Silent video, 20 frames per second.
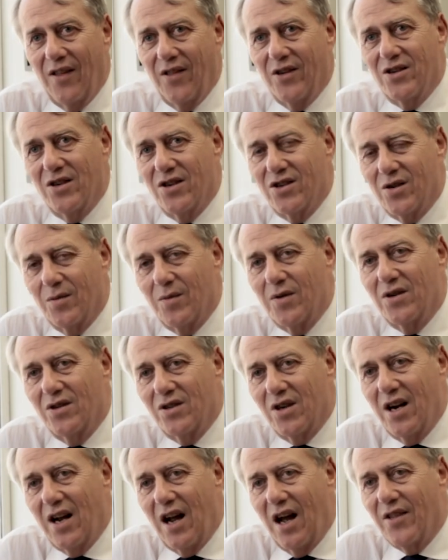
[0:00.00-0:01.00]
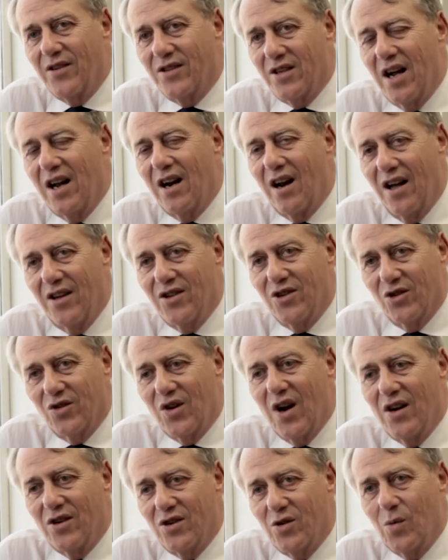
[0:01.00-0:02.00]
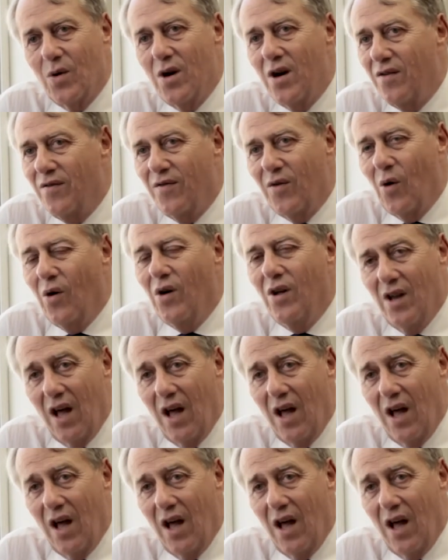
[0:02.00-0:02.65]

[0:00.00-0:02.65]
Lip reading: There are some great other airlines around to work for,